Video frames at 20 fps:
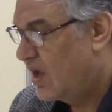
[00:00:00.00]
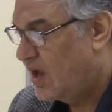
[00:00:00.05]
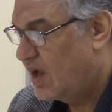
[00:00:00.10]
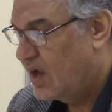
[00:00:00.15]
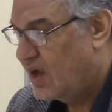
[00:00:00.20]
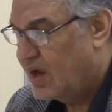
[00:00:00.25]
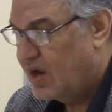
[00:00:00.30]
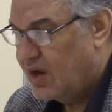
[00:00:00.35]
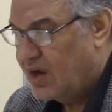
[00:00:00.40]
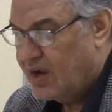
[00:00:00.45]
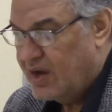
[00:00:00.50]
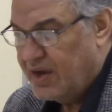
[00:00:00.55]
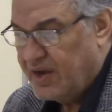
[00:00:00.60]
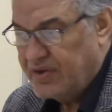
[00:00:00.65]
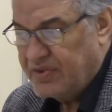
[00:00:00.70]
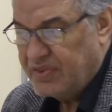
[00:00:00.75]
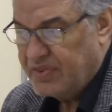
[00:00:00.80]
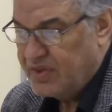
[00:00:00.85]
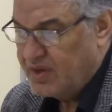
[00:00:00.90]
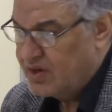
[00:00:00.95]
In
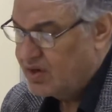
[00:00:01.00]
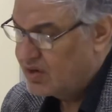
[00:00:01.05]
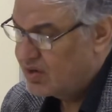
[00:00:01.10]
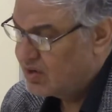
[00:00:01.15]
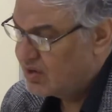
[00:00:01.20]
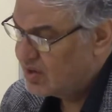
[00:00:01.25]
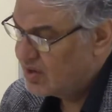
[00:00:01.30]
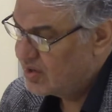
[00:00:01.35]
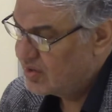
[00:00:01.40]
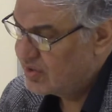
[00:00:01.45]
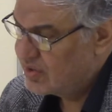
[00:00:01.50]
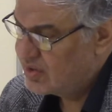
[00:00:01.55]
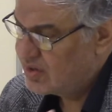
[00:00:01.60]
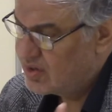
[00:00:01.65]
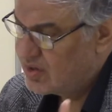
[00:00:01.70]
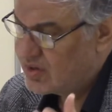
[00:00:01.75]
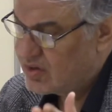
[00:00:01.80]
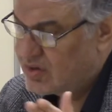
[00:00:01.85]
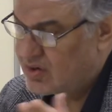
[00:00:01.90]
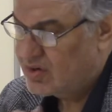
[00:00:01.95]
their
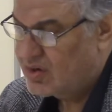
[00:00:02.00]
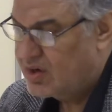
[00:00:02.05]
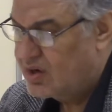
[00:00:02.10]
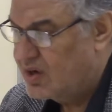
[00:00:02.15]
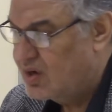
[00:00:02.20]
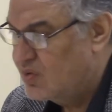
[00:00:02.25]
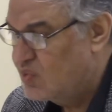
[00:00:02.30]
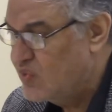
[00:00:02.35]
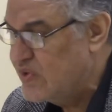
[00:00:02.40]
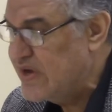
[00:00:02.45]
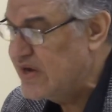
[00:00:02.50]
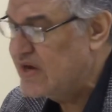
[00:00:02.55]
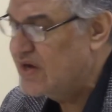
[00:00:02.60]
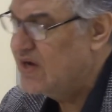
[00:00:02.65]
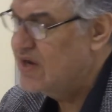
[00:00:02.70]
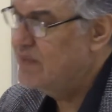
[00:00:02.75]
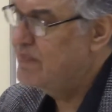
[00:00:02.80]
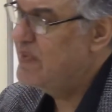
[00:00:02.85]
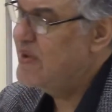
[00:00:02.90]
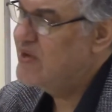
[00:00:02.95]
weekly
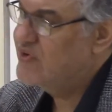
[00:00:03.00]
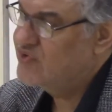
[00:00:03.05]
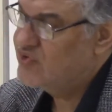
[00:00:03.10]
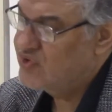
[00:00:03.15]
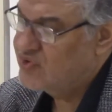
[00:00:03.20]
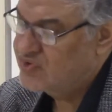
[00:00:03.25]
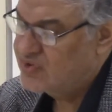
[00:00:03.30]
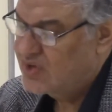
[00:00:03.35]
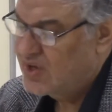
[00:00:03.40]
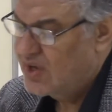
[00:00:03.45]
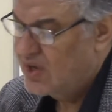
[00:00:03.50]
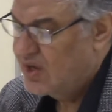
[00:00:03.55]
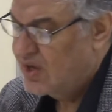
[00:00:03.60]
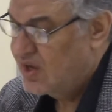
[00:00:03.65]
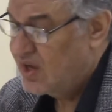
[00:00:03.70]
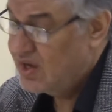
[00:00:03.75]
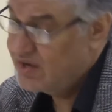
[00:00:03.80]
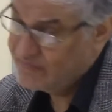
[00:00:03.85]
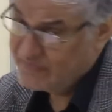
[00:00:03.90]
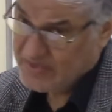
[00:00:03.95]
basis, if they
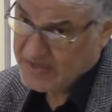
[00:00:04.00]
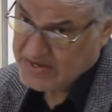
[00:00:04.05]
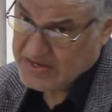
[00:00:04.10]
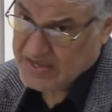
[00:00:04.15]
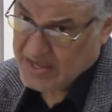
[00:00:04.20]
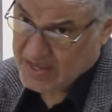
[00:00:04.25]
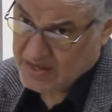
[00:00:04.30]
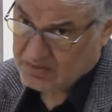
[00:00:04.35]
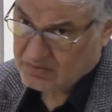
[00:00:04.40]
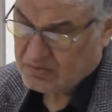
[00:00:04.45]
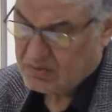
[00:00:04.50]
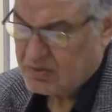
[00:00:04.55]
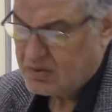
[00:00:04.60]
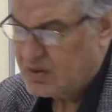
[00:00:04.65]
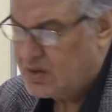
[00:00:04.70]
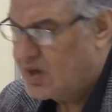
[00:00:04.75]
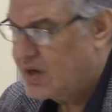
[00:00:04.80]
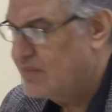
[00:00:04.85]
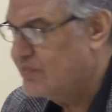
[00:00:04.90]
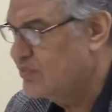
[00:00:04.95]
can, come to
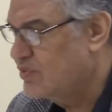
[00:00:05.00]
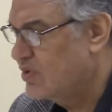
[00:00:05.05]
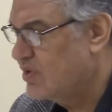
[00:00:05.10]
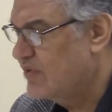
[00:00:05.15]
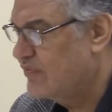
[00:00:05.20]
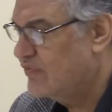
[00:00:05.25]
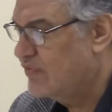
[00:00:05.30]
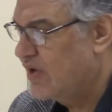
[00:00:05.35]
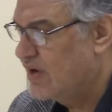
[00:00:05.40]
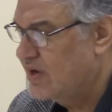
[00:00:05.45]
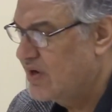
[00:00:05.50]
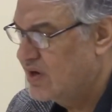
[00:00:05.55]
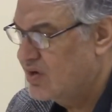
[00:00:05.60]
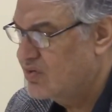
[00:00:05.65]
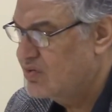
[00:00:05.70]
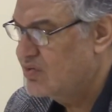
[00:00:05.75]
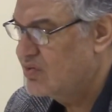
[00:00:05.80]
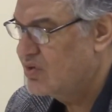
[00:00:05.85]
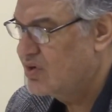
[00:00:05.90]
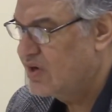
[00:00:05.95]
the Friday
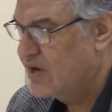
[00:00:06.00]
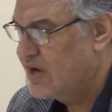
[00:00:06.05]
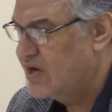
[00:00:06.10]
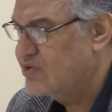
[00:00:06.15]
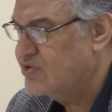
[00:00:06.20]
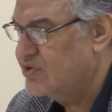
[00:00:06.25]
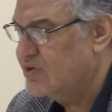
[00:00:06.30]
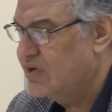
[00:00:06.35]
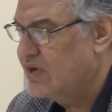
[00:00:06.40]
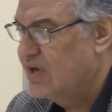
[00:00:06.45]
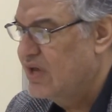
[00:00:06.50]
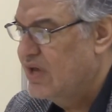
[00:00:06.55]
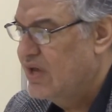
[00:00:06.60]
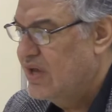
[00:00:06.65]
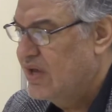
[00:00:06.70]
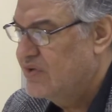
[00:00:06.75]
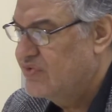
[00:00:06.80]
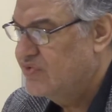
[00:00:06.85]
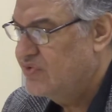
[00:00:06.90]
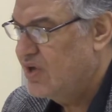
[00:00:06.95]
congregation.
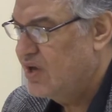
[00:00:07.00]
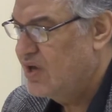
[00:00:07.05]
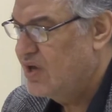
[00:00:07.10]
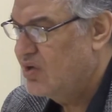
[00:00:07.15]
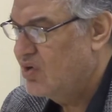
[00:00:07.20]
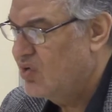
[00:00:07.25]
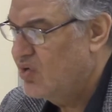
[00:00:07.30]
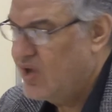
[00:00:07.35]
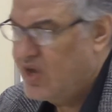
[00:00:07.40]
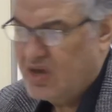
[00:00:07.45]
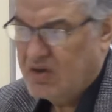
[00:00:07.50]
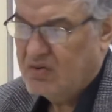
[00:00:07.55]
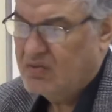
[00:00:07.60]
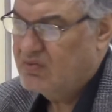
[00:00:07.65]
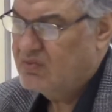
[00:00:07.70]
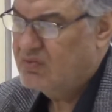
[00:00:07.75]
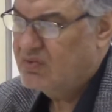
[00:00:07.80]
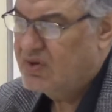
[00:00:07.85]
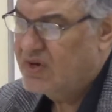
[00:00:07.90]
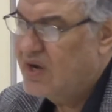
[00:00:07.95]
Say, okay, we're going to
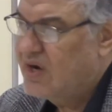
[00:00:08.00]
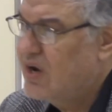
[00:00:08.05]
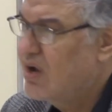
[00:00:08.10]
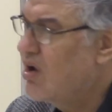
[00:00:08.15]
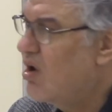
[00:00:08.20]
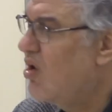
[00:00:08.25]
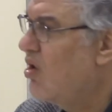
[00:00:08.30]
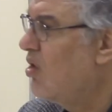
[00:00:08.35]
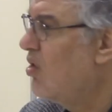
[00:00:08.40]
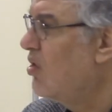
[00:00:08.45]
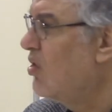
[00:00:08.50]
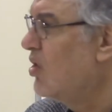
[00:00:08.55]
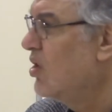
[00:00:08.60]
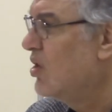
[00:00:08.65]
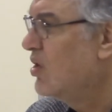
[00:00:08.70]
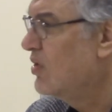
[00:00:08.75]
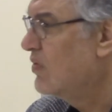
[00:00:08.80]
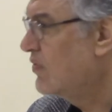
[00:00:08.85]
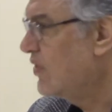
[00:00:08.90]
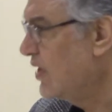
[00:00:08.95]
go Friday
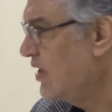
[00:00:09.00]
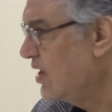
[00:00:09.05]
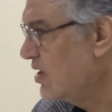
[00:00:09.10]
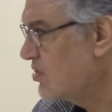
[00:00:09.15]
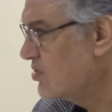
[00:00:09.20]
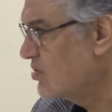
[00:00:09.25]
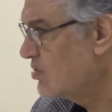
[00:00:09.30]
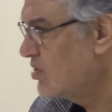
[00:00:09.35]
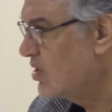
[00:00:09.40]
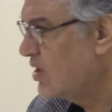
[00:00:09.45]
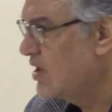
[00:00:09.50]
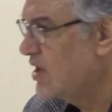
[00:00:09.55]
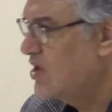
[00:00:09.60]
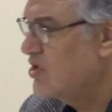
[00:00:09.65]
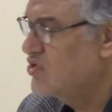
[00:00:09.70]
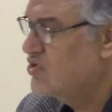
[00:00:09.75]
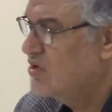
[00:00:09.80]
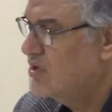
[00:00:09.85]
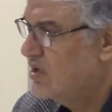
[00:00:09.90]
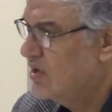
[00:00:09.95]
congregation. If
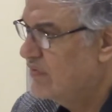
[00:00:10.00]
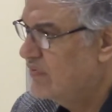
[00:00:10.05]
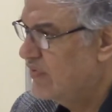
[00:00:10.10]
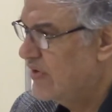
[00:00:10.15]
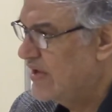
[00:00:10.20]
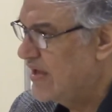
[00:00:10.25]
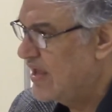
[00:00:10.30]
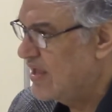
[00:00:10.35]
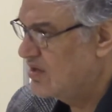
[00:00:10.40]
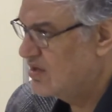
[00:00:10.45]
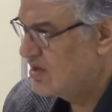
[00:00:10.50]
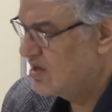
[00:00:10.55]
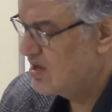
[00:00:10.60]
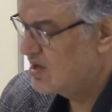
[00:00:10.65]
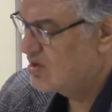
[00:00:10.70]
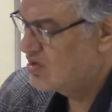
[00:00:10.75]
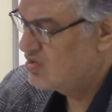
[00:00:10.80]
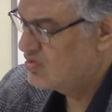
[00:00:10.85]
I can take you